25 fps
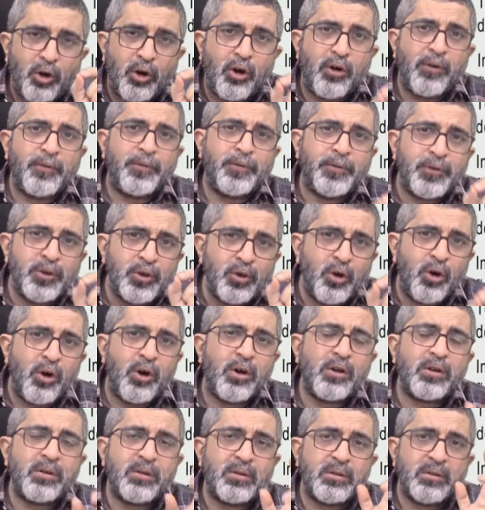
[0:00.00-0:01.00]
of
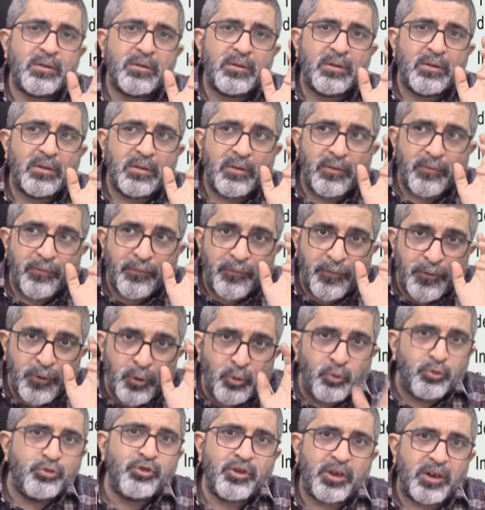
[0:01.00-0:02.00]
your
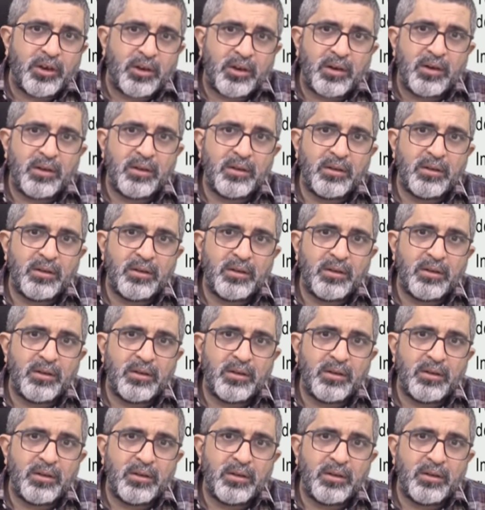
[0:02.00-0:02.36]
future